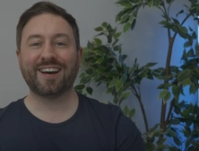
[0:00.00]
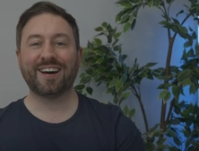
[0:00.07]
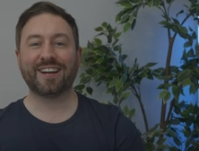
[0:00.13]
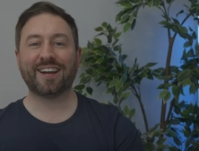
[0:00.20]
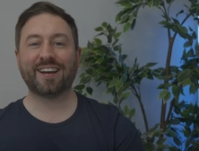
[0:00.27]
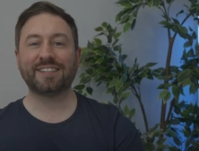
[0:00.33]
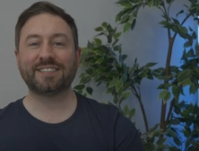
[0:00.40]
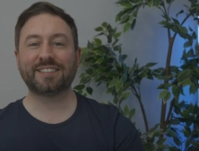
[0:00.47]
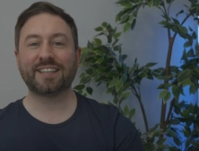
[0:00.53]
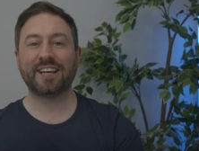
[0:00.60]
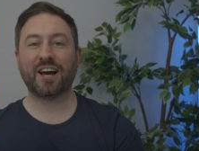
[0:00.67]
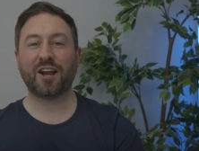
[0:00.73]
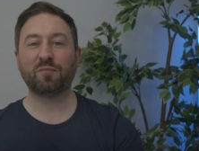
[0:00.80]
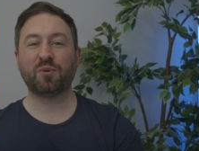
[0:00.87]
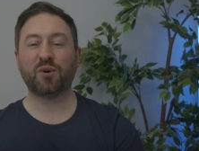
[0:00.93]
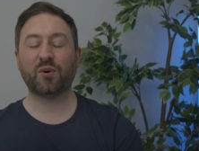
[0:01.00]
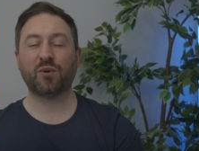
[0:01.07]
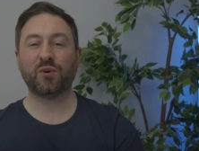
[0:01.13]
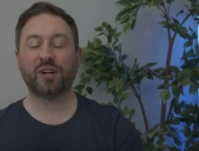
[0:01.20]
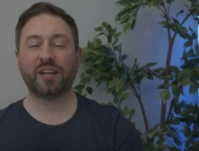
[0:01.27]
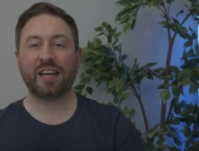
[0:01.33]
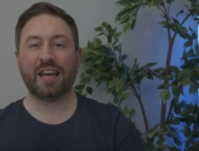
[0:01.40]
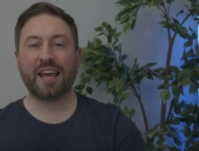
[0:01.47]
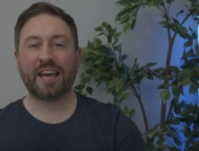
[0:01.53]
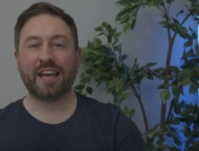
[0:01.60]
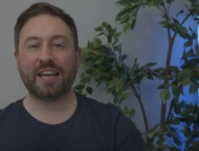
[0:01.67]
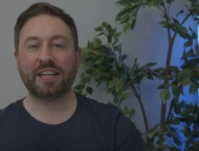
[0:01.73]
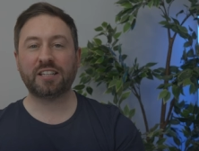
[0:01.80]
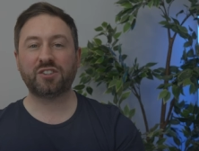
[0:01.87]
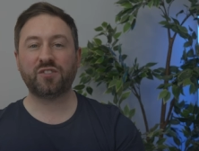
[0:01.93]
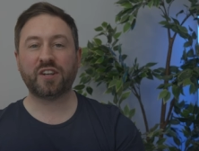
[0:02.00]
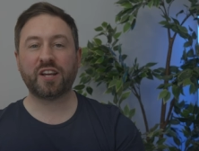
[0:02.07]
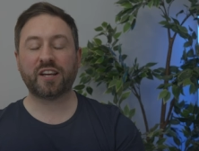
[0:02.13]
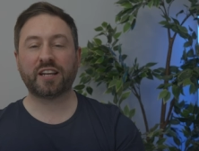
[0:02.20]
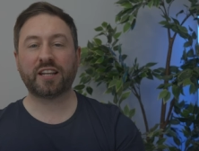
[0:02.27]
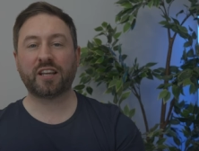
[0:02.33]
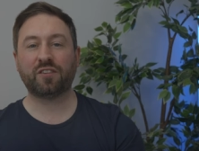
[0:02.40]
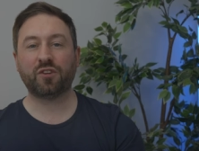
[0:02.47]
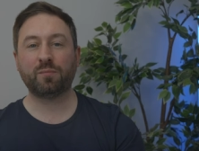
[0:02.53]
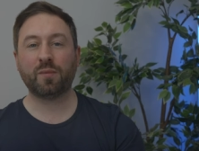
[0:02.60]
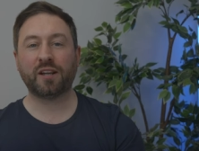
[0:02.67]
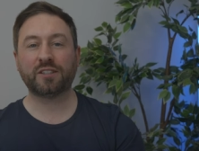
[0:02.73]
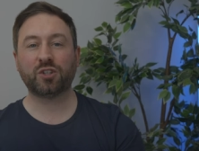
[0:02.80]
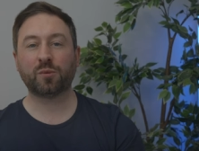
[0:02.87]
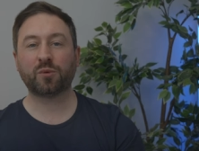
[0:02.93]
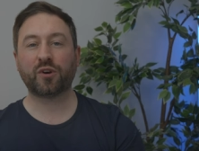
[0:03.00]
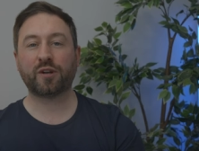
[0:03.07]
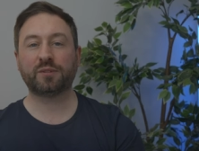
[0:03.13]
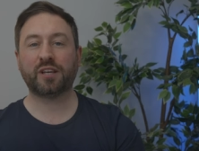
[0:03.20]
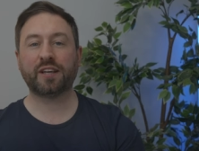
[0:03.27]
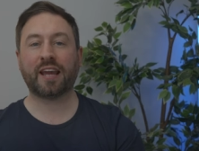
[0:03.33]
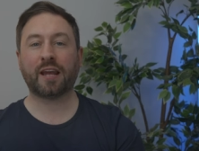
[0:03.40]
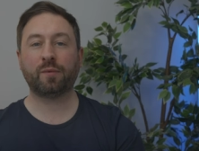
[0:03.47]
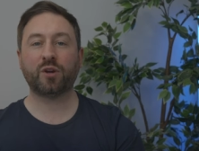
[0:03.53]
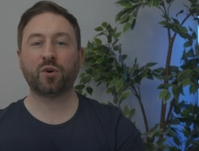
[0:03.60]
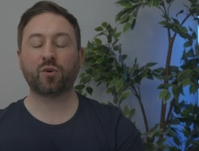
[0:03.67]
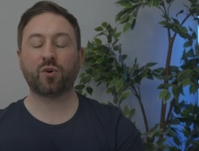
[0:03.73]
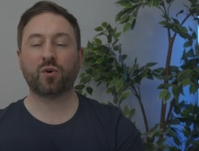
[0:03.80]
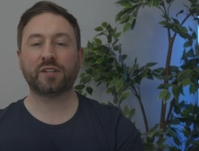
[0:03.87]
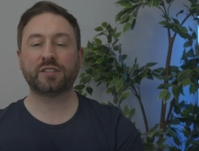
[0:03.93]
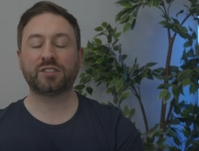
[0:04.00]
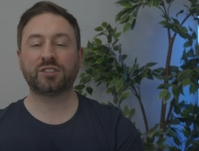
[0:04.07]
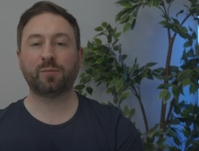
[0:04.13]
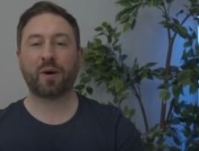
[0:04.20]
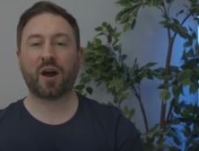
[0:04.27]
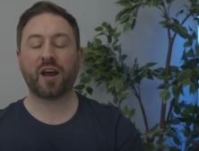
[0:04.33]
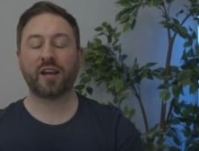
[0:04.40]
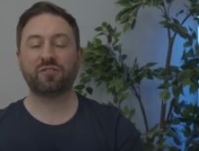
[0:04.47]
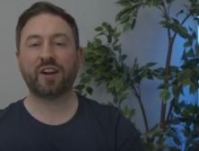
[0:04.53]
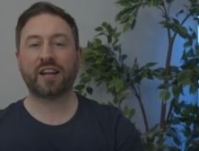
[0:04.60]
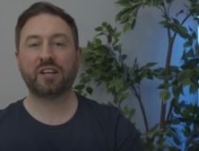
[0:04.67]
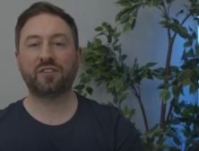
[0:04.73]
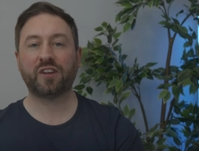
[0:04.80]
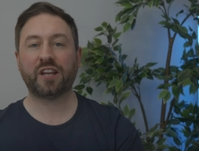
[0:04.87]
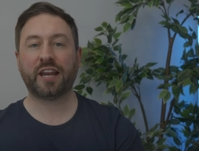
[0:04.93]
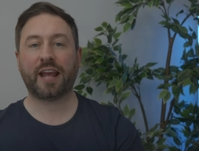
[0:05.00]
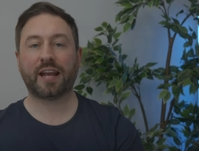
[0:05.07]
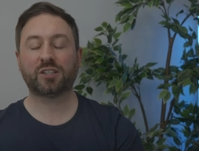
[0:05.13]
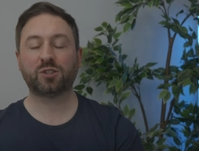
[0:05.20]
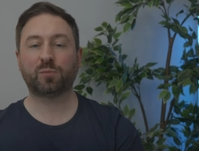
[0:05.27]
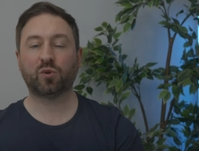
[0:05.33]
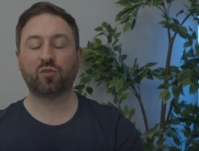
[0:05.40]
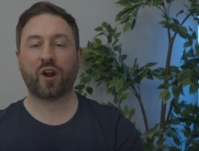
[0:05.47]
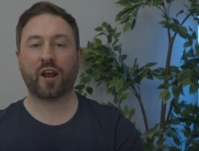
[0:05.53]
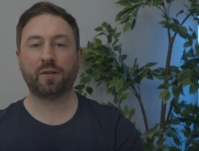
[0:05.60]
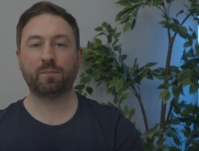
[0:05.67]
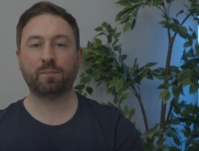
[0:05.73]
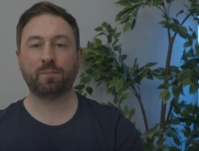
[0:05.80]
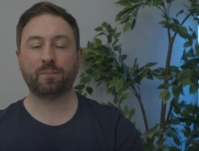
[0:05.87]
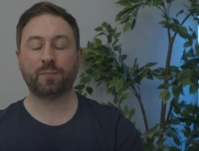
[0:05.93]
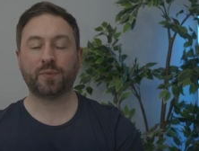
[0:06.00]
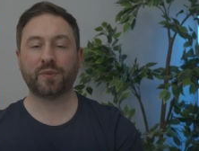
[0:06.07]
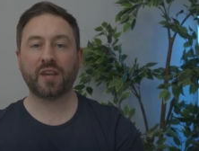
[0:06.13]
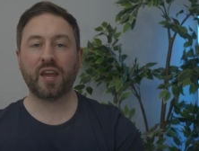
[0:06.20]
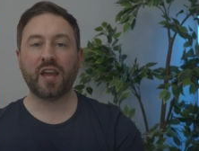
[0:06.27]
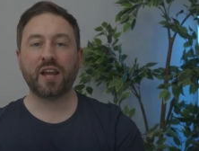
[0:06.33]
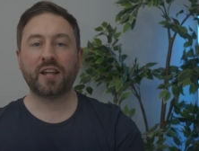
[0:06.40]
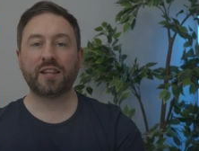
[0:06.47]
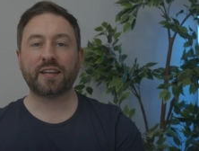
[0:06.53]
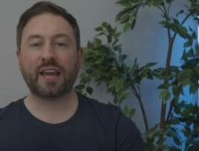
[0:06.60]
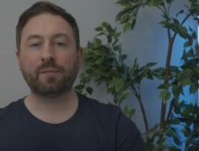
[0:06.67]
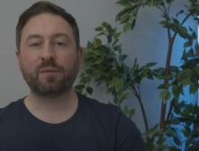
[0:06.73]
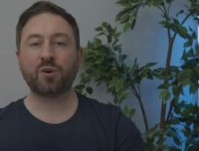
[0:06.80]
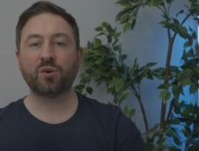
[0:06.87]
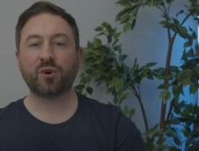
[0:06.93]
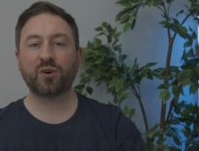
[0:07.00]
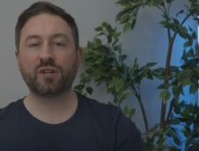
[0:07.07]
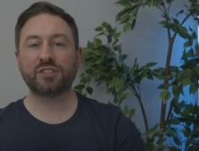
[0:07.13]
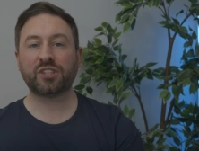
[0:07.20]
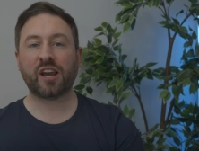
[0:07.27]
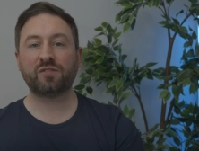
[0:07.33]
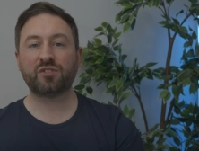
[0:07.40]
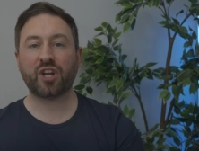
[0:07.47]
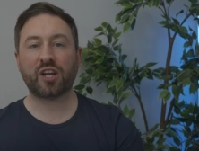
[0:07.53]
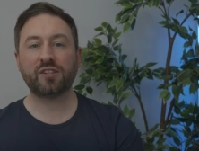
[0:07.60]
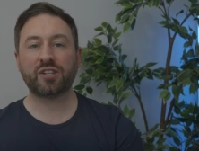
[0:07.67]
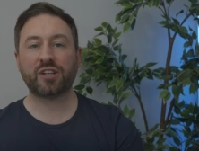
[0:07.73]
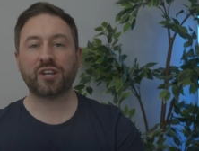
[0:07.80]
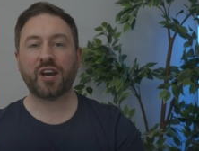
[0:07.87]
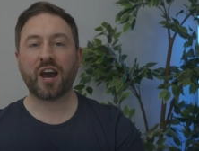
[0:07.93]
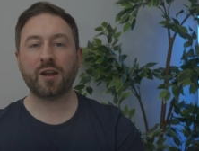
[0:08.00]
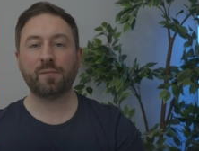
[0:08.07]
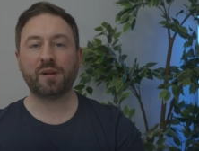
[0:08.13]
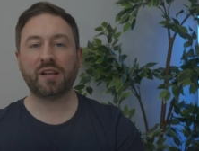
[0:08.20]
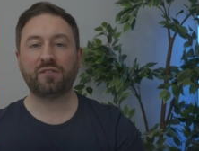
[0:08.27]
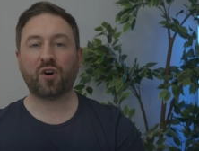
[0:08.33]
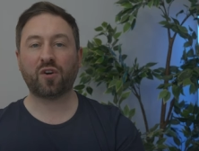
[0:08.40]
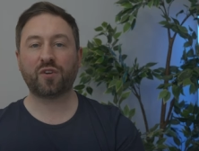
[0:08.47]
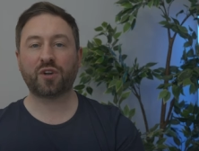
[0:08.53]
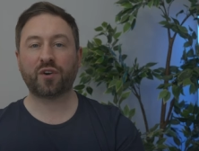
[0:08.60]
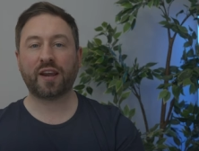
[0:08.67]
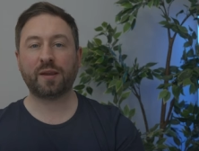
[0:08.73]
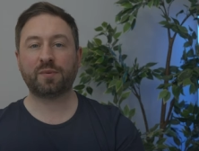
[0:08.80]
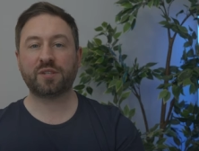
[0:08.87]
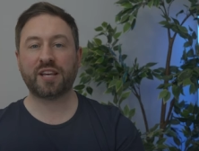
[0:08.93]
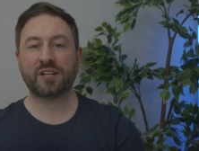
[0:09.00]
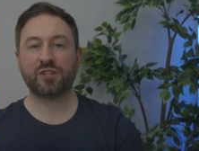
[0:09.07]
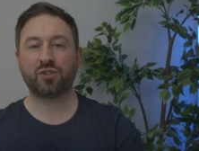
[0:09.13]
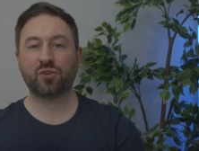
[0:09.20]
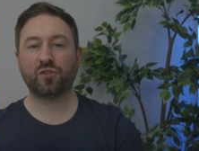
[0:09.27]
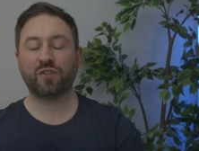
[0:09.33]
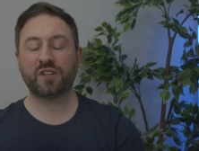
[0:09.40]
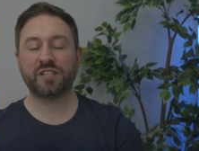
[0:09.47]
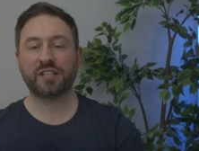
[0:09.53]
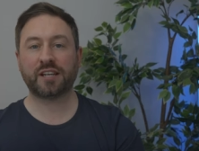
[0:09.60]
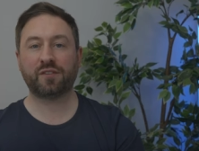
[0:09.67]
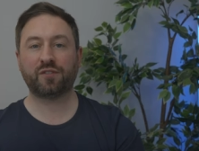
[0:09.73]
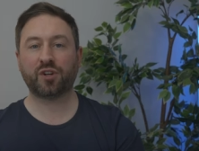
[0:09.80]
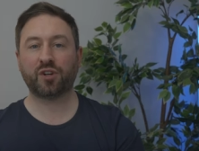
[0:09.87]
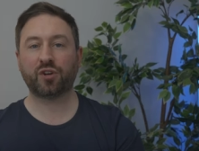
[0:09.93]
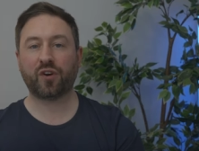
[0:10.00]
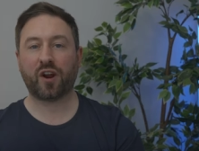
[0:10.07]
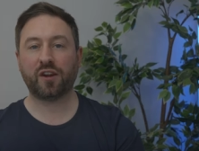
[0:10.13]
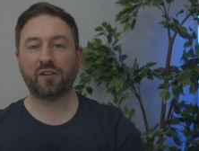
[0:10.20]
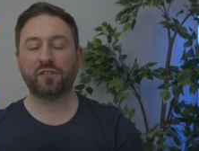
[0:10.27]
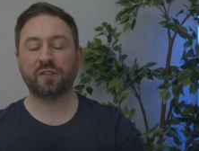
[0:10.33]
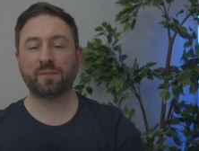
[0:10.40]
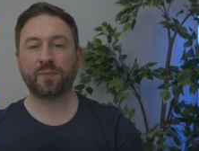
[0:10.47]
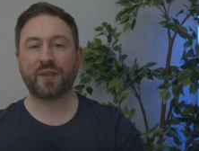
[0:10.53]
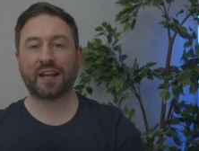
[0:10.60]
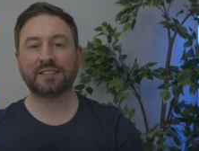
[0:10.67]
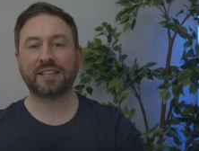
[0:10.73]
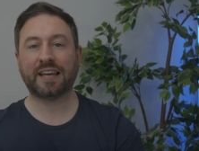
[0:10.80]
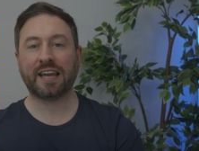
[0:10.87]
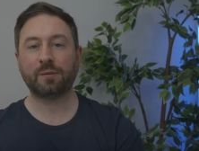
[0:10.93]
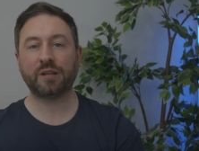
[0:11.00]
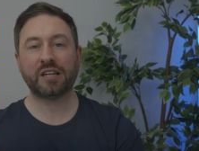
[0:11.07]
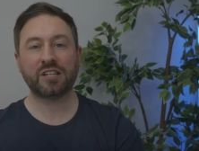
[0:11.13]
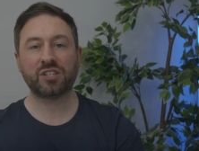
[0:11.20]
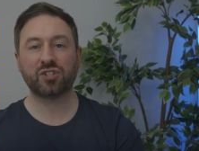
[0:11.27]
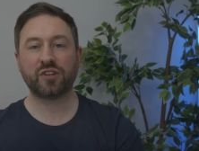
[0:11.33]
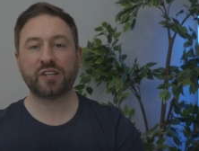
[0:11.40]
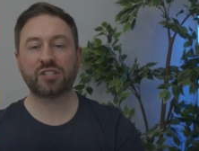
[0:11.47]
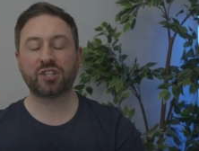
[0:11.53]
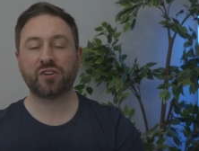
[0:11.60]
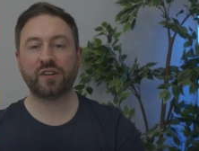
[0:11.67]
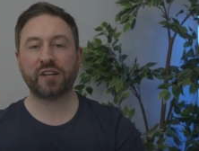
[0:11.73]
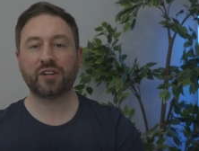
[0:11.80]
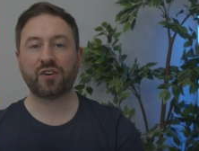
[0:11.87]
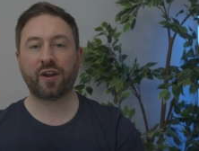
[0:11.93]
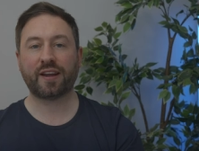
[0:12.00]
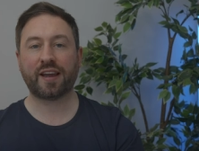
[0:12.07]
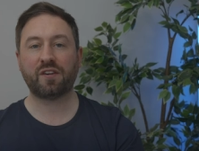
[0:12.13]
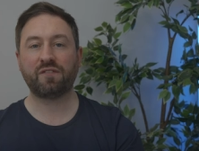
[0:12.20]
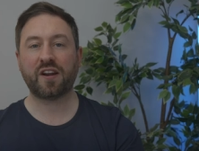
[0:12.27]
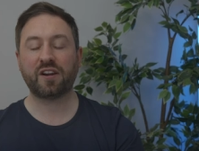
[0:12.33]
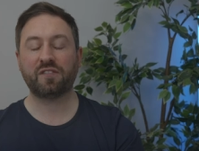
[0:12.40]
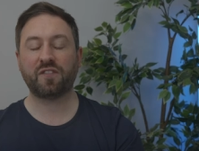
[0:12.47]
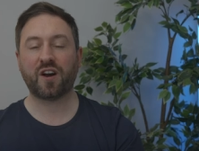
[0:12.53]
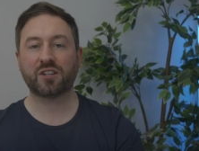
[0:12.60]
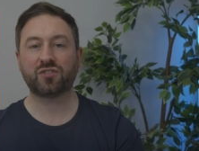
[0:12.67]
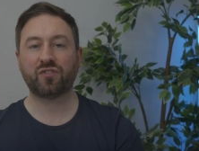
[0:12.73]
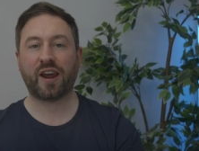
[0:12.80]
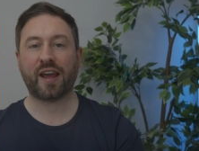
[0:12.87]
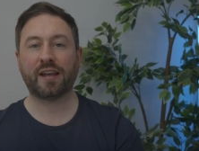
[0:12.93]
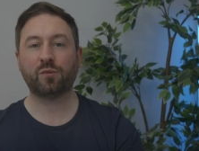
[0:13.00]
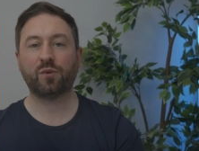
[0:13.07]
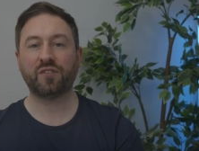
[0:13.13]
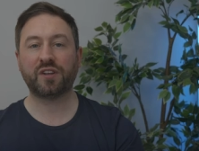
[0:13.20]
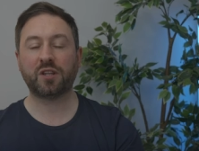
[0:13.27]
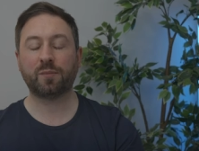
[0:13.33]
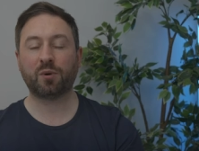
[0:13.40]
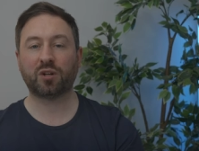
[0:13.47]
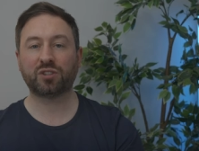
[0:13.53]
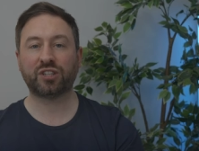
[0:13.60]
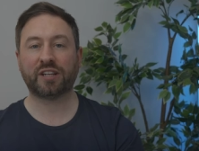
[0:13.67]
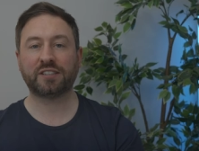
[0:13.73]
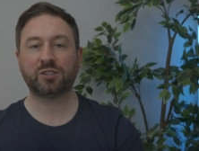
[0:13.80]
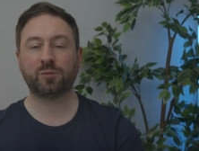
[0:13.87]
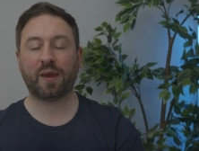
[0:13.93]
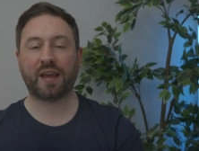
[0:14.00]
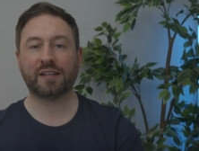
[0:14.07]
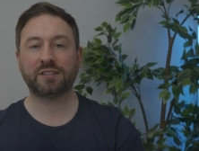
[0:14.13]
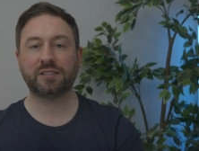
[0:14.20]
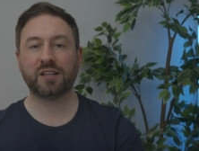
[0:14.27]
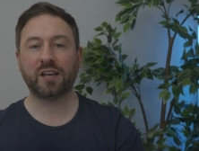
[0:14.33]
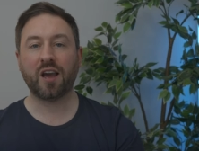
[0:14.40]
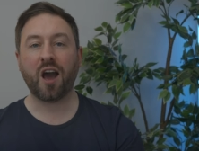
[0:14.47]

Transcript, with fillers: Hi guys, I'm Paul. In this video I'm going to give you my top crypto gaming altcoins to buy ready for the next bull run. The gaming altcoins I have chosen I believe offer great potential for significant growth. As the gaming industry is currently growing at a very fast rate within the blockchain space,